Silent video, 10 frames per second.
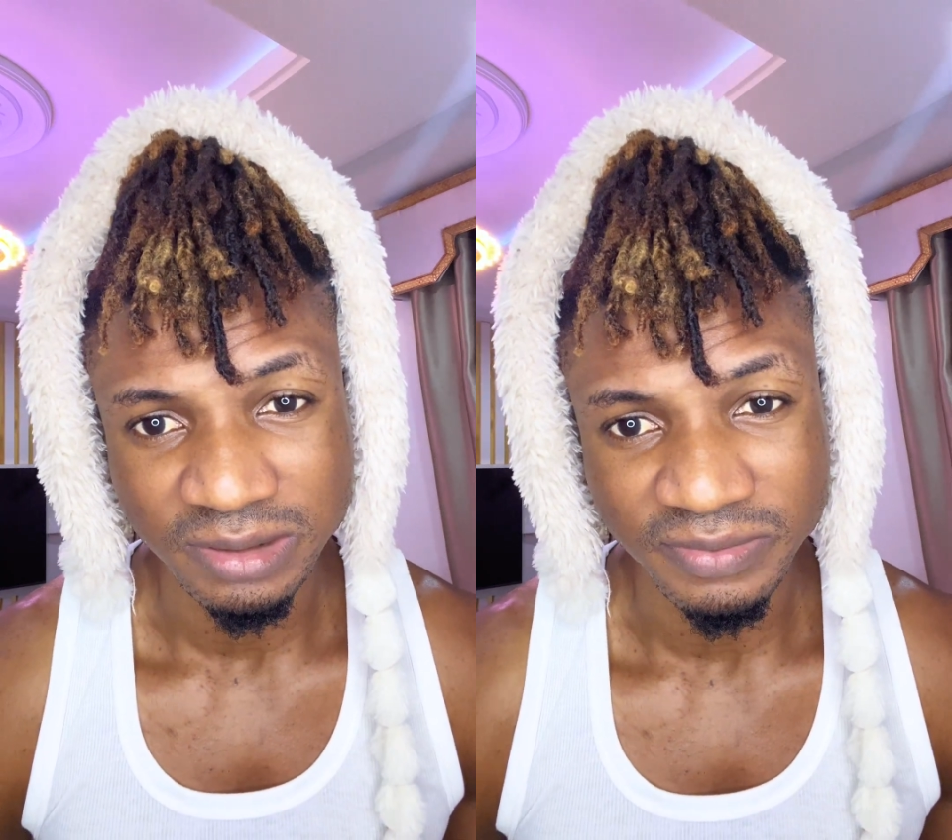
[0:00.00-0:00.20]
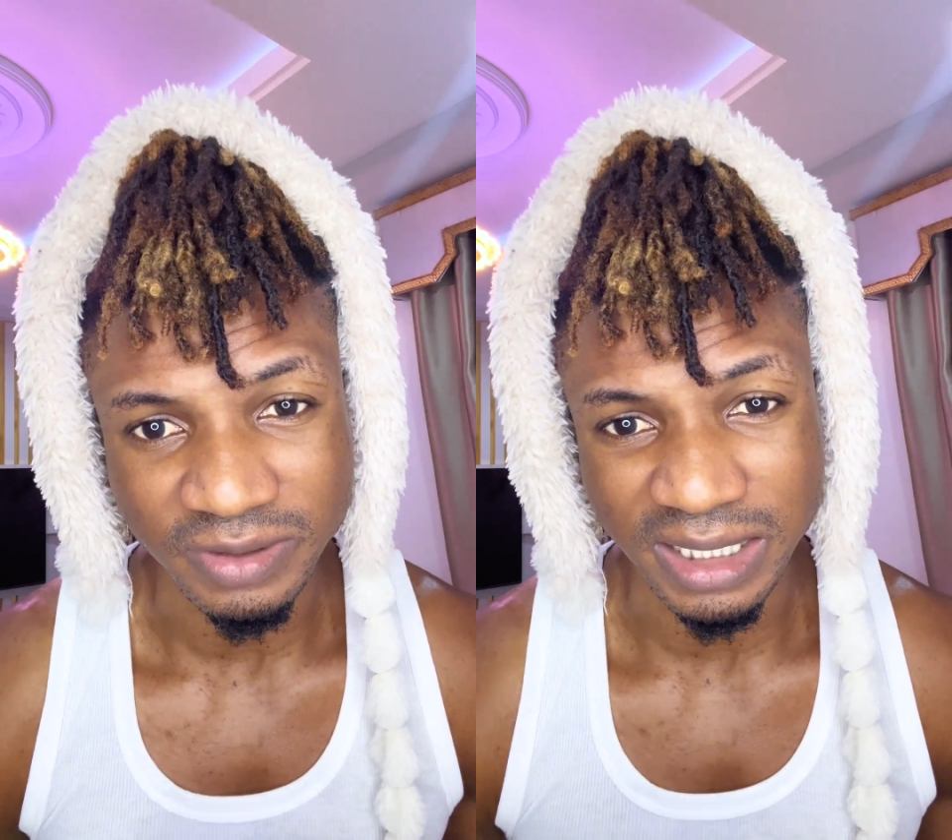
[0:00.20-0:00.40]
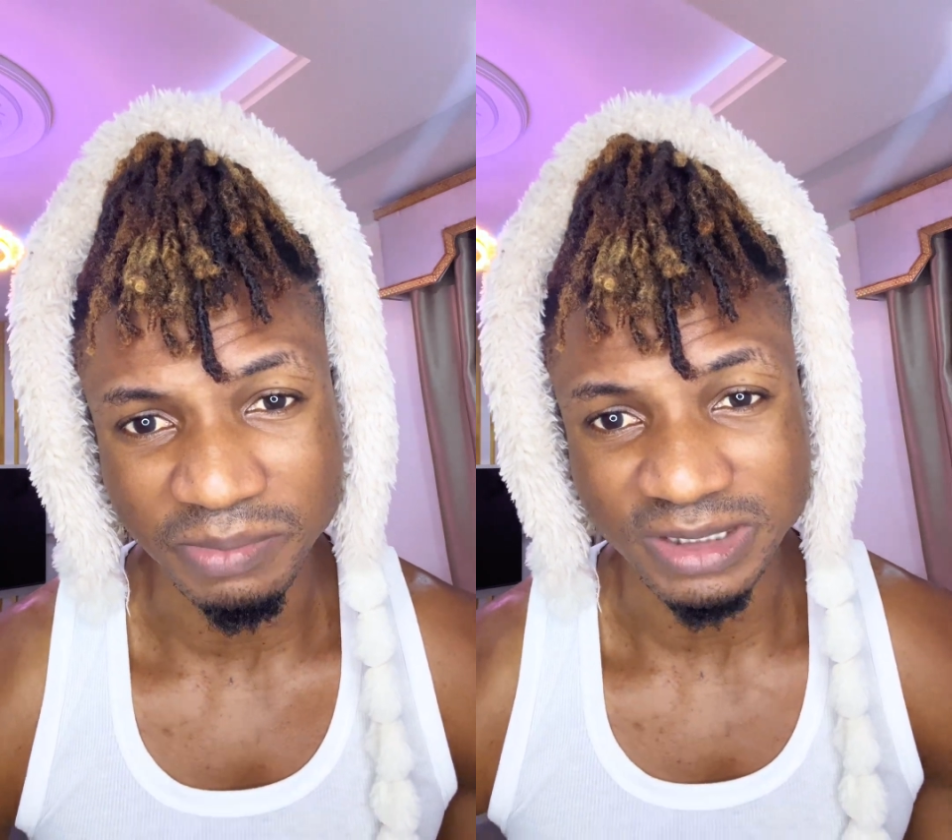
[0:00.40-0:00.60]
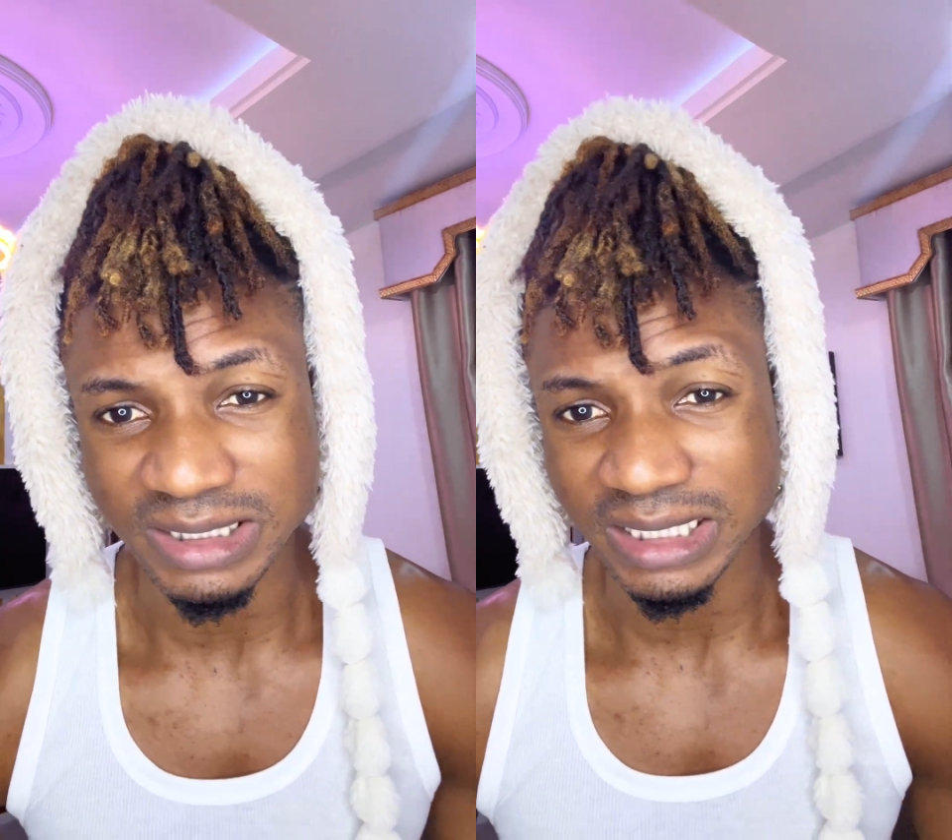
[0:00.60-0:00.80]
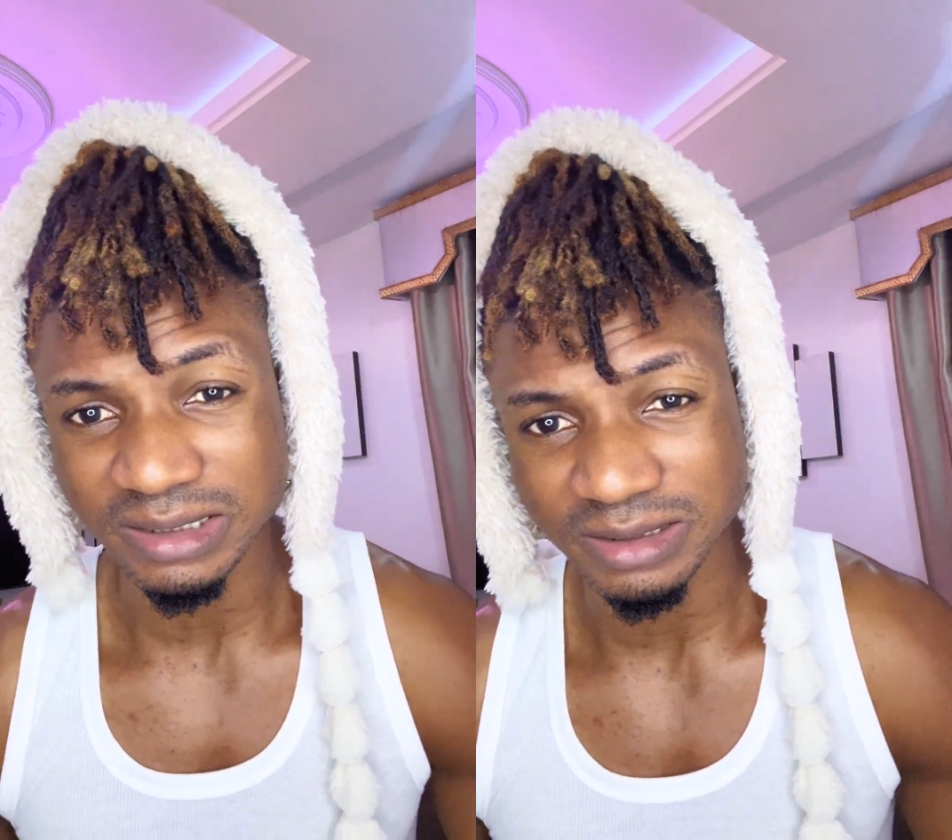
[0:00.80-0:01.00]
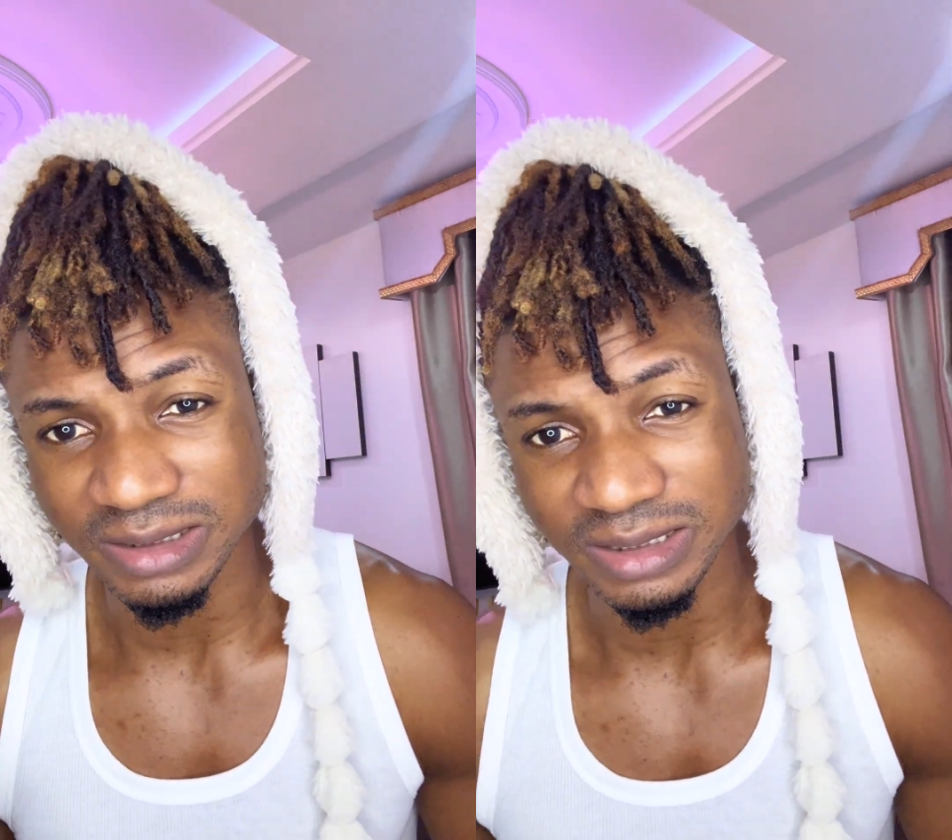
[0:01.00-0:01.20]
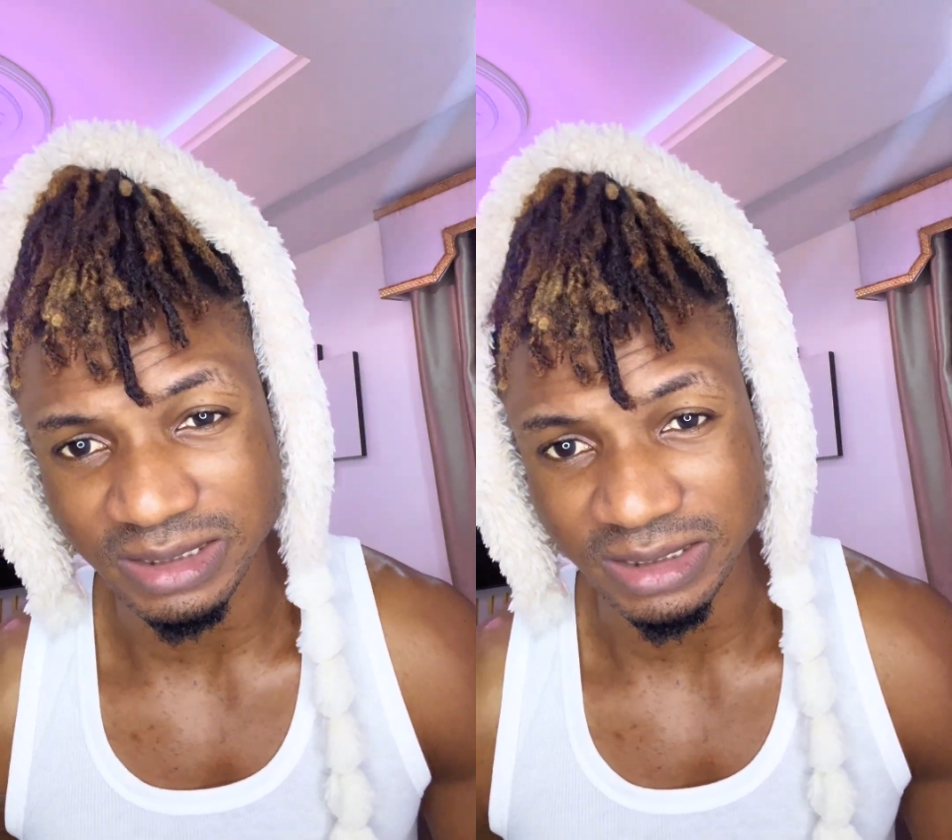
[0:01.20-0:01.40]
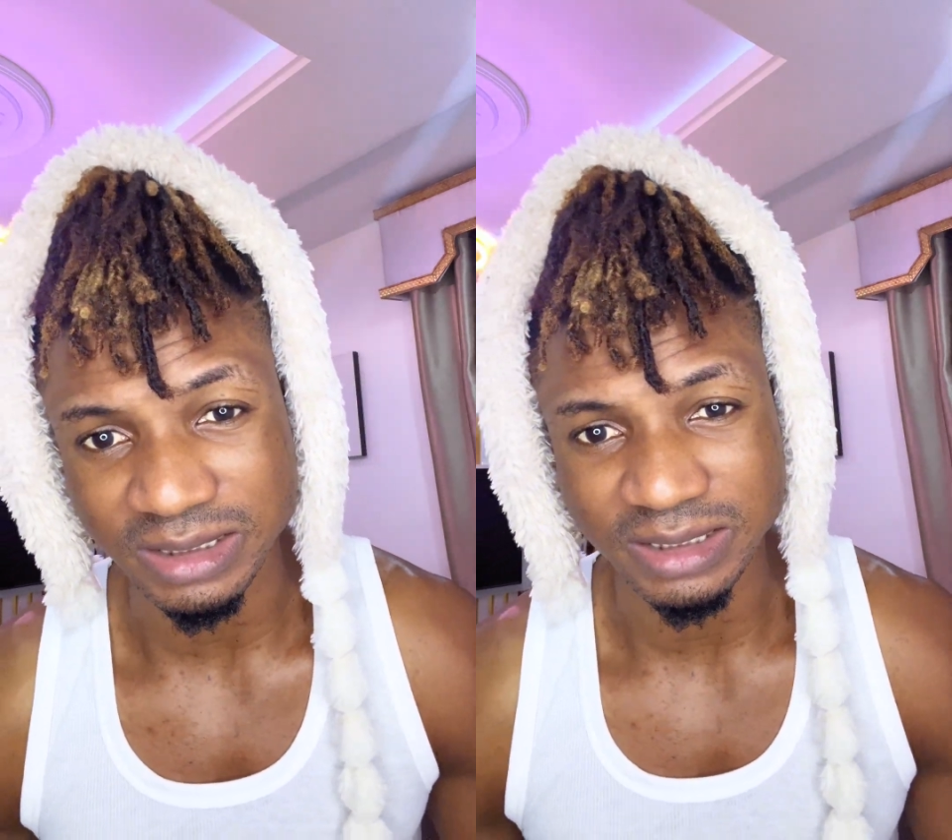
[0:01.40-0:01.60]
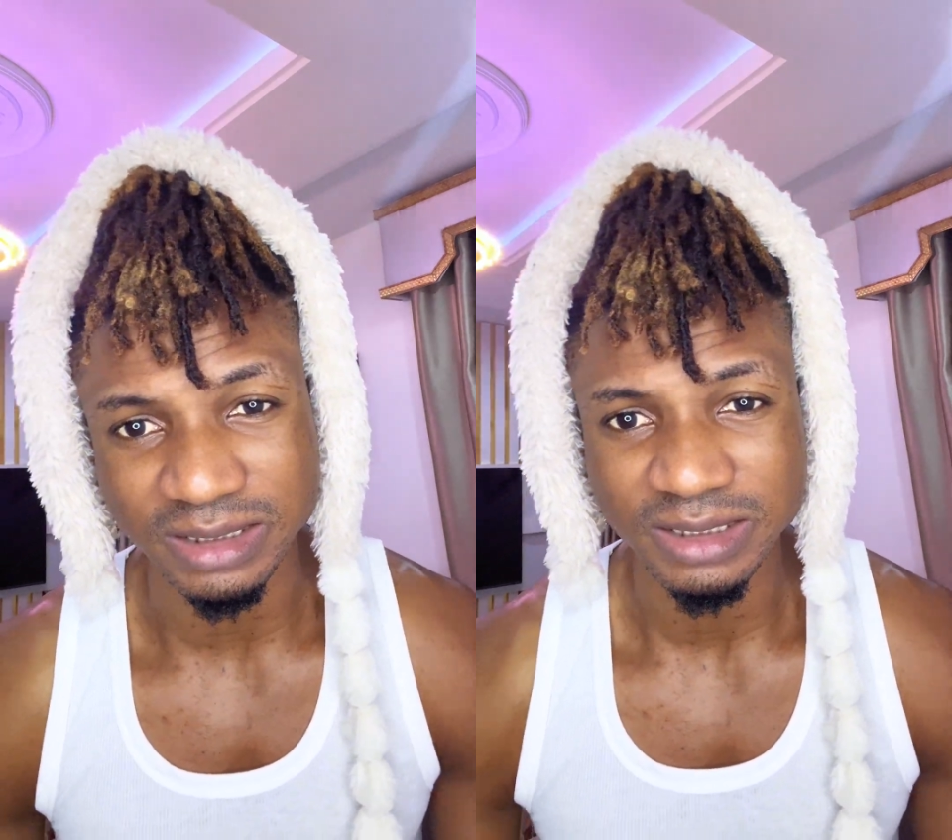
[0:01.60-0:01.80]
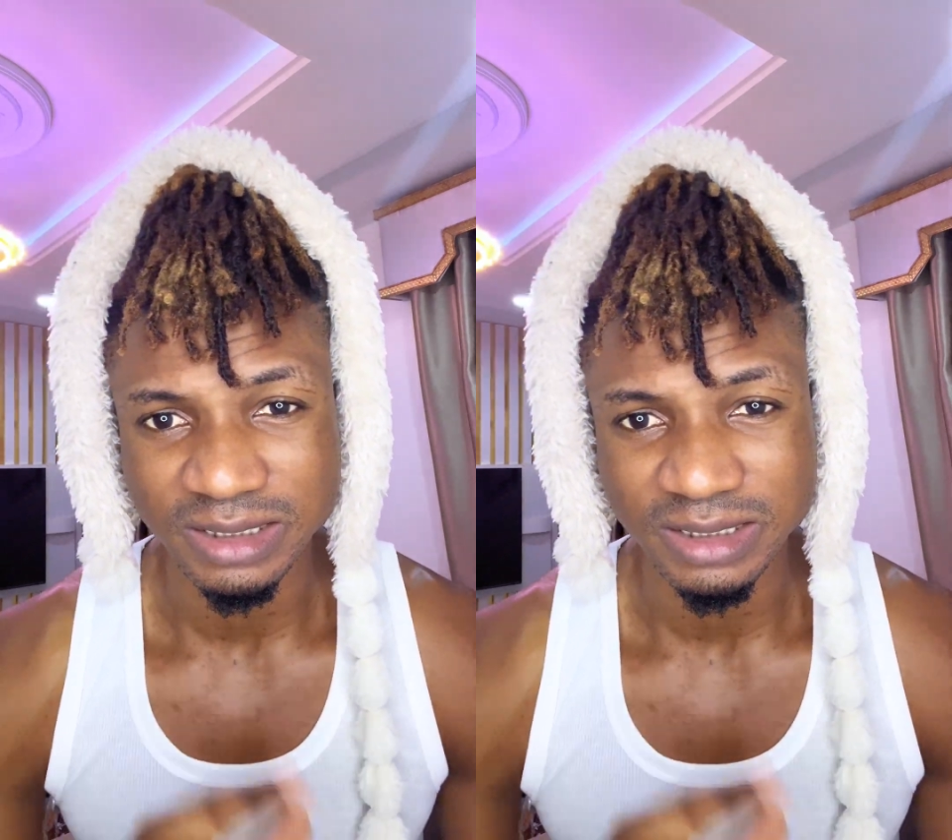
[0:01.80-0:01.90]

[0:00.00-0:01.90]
for that monetization this thing again.